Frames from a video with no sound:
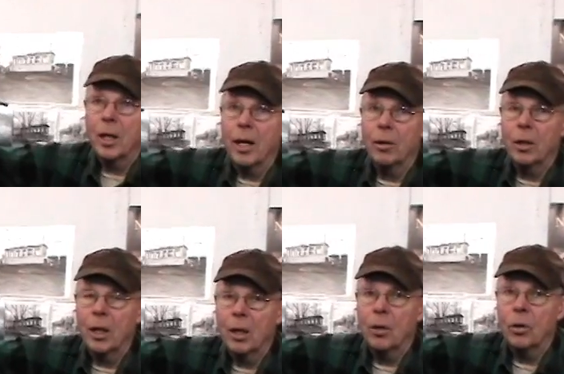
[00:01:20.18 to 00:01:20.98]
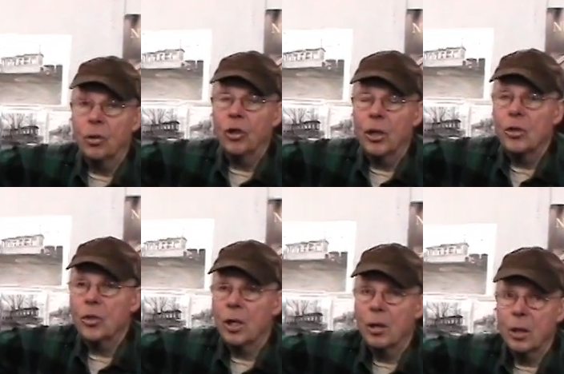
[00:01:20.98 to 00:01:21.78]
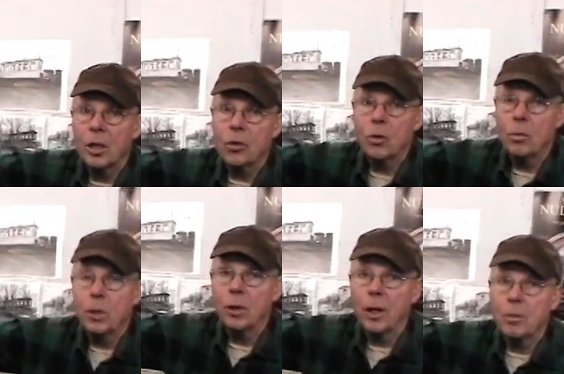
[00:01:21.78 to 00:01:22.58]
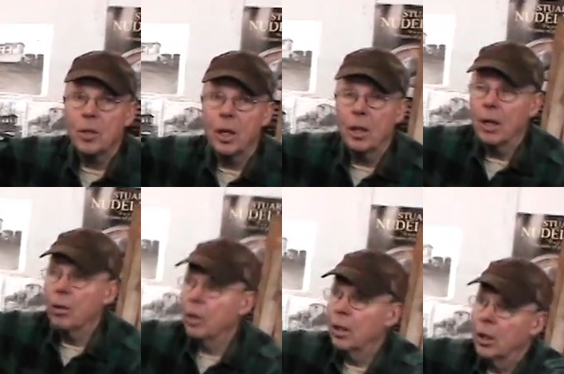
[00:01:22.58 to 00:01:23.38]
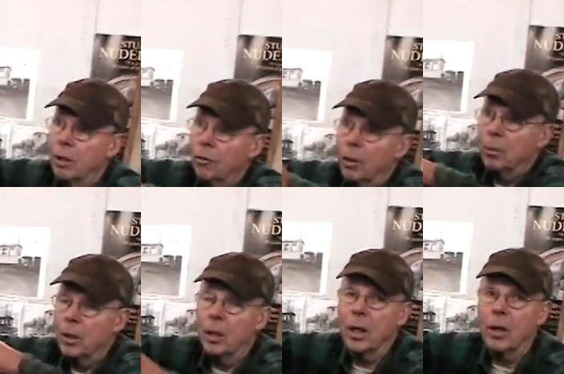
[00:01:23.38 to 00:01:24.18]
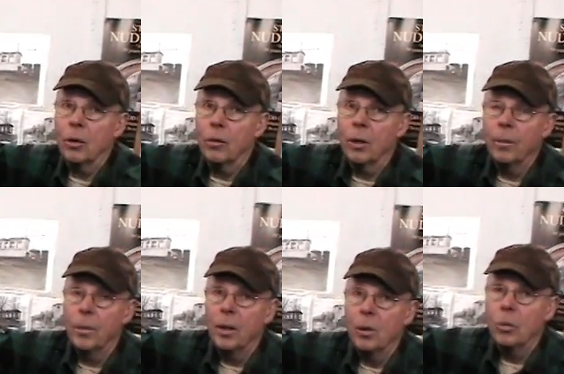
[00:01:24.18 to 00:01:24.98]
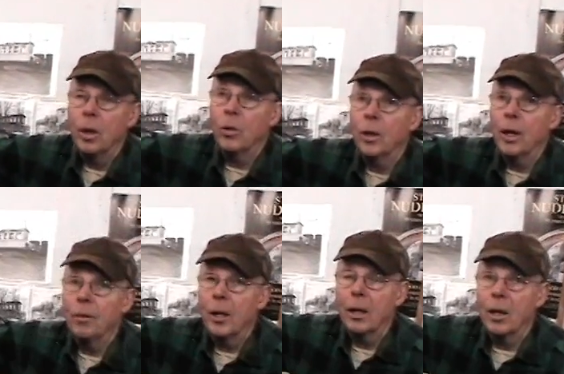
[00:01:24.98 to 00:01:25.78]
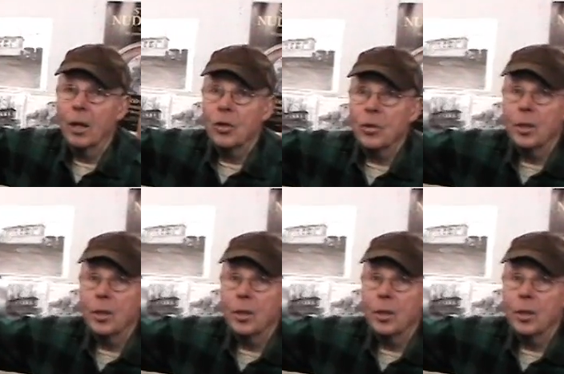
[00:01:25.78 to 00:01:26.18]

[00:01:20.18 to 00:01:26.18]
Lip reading: down, and chances are that this was built upside down, and then they flip the deck over. We don't have that luxury